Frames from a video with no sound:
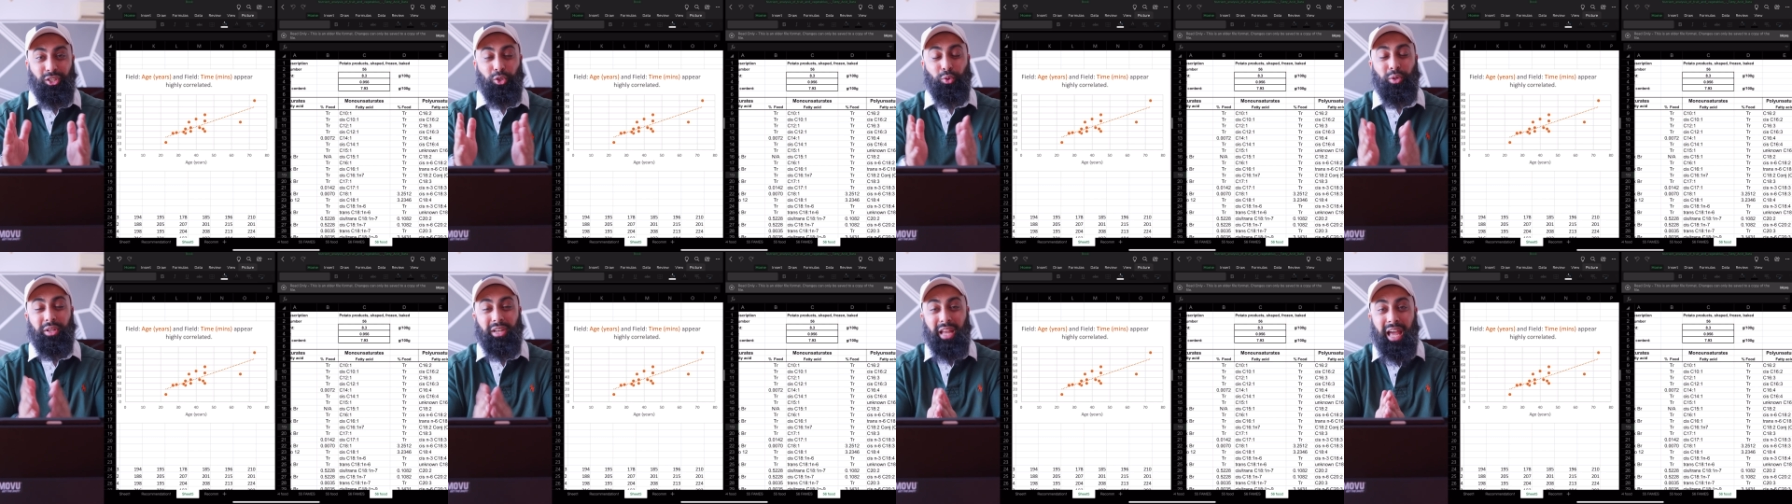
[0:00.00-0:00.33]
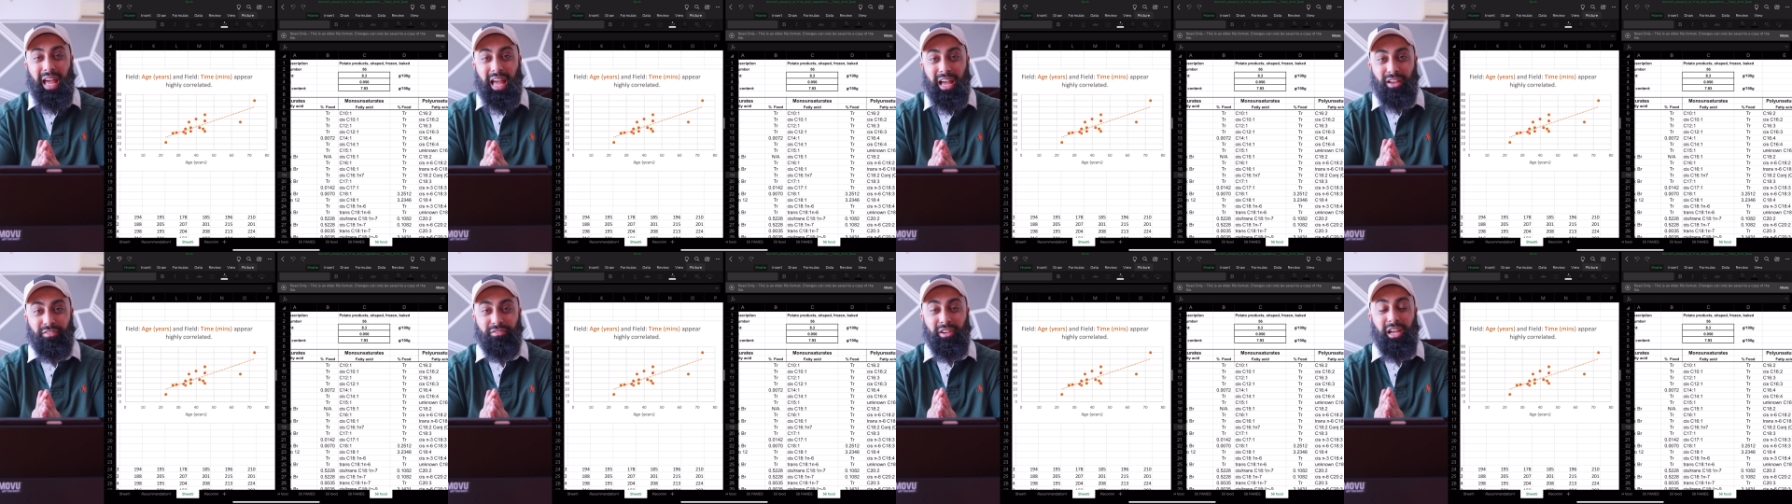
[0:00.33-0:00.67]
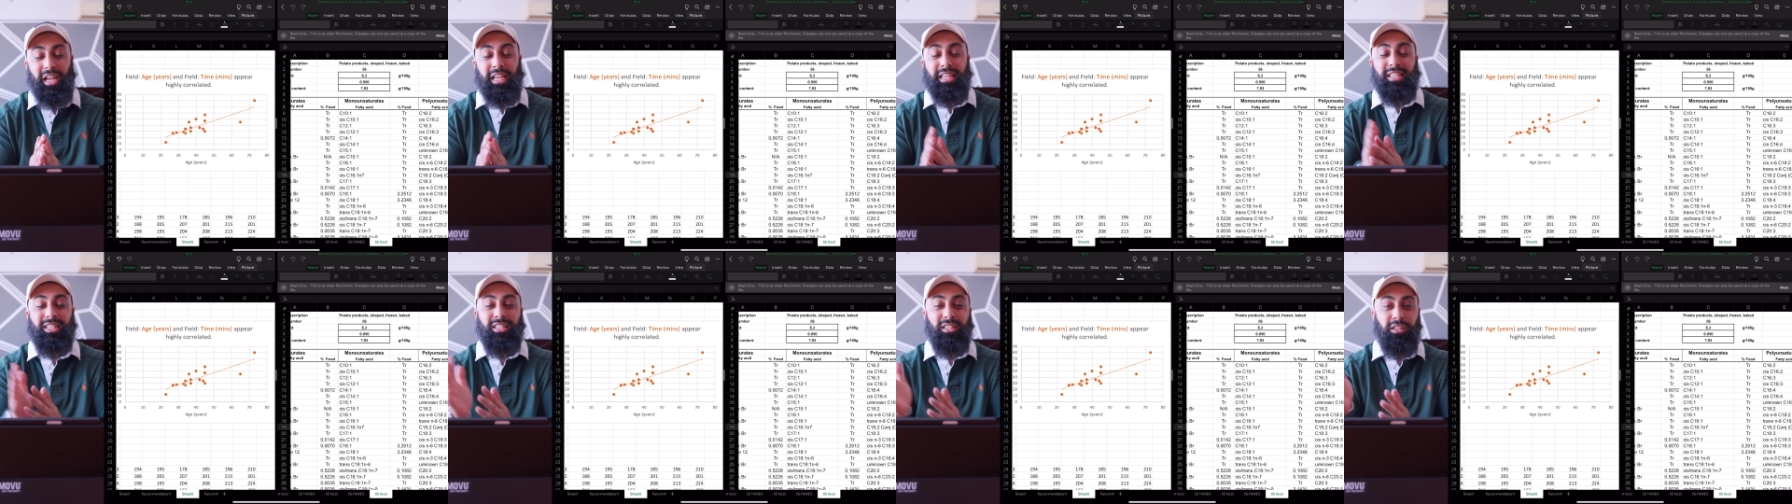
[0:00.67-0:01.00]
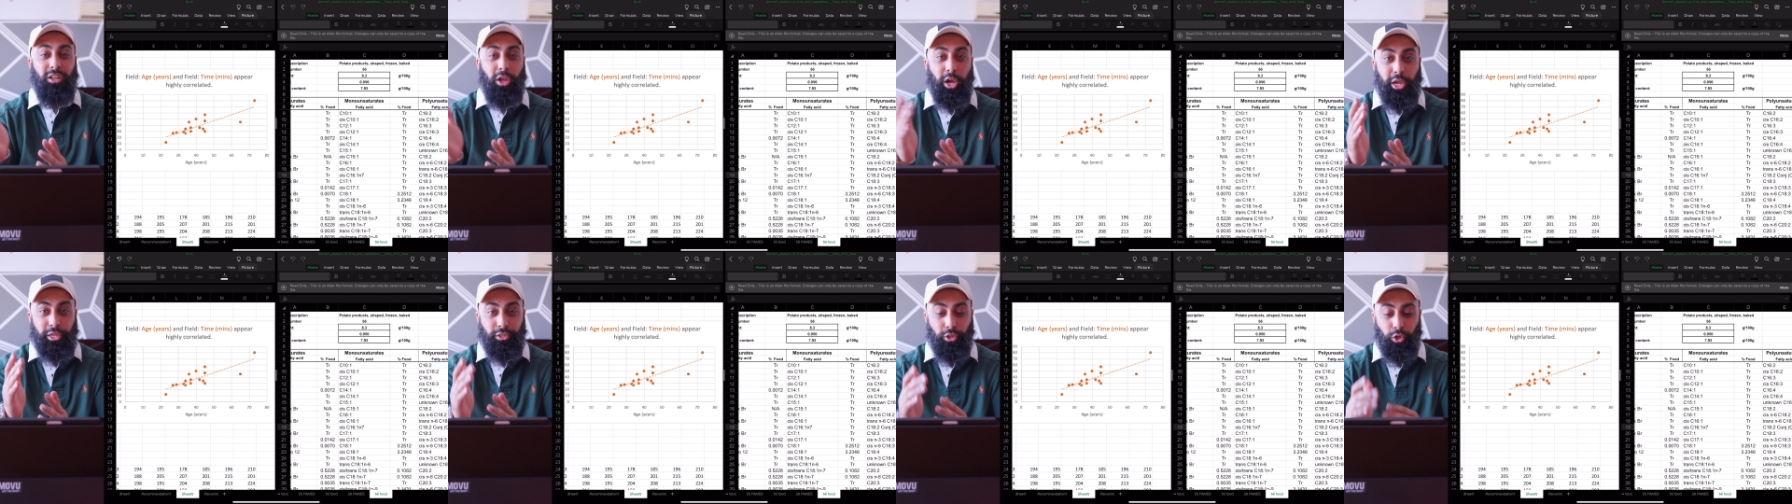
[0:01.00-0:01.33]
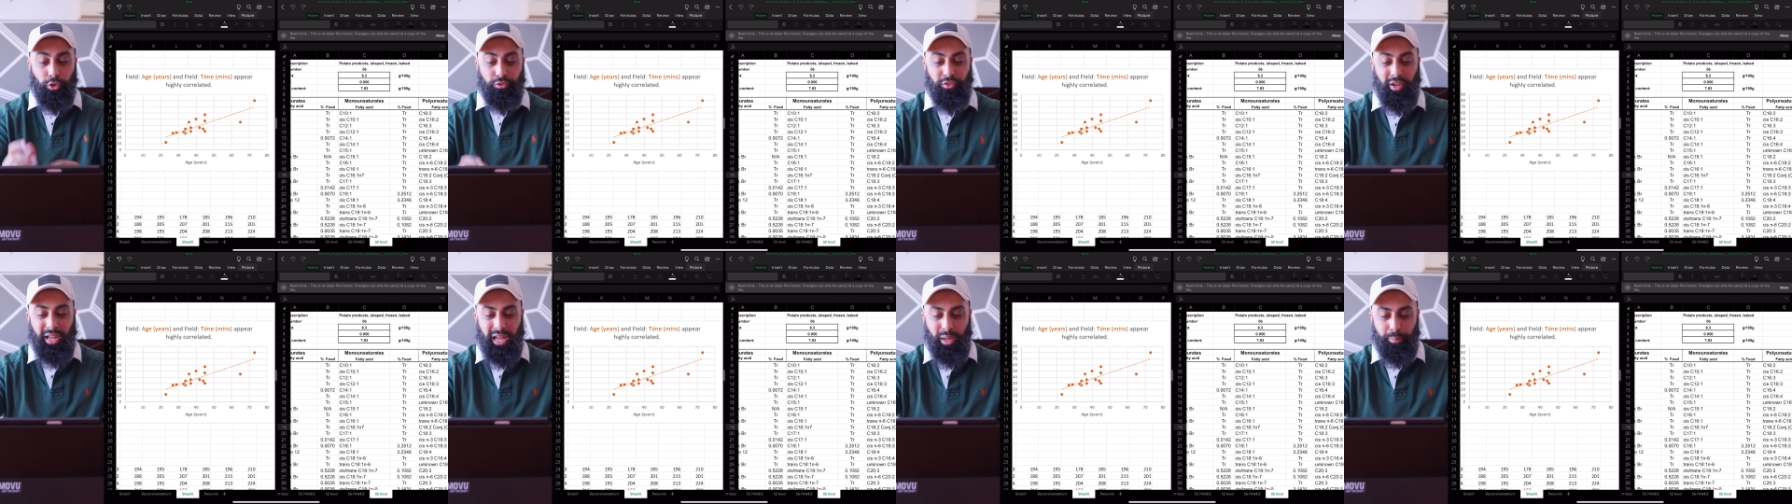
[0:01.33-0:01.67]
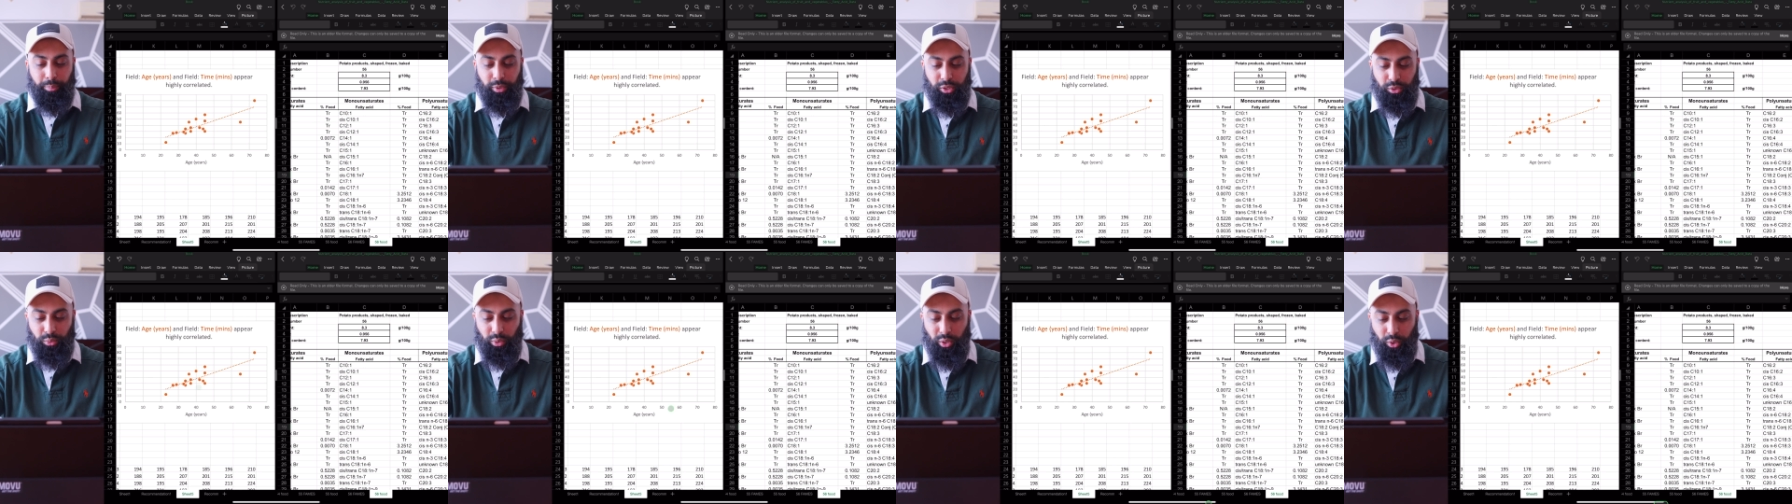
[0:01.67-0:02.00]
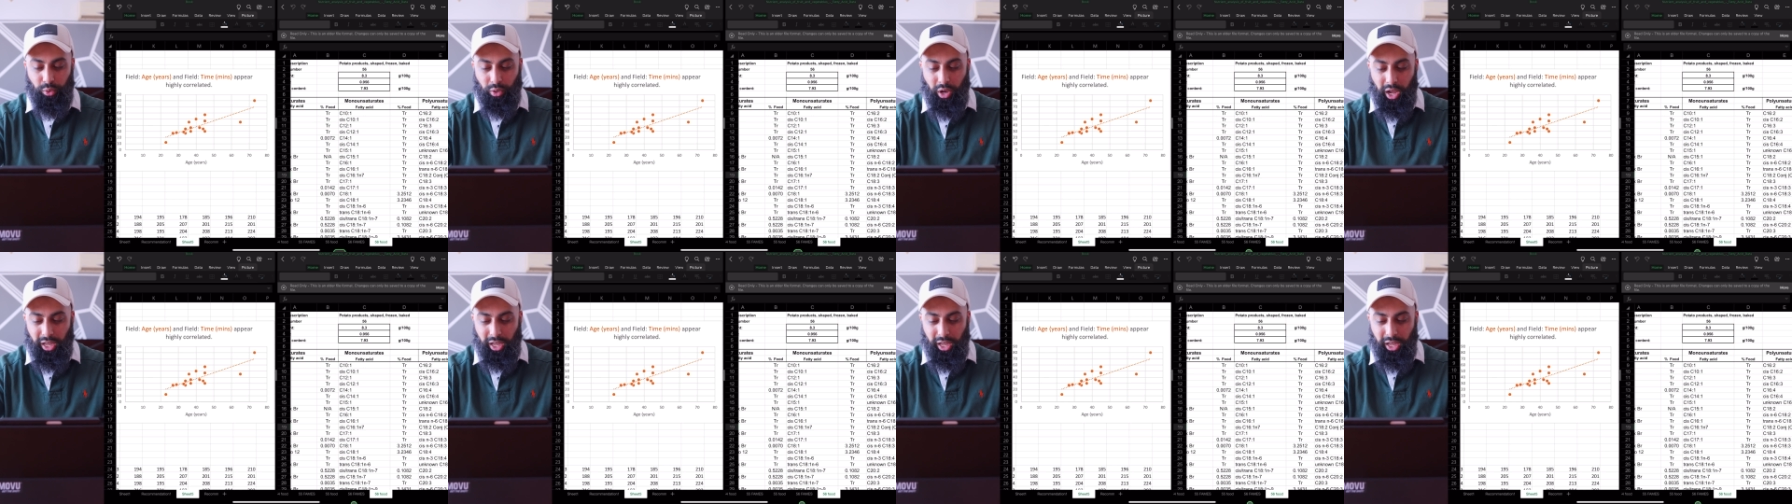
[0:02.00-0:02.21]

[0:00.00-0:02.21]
you can have a slide over app as well.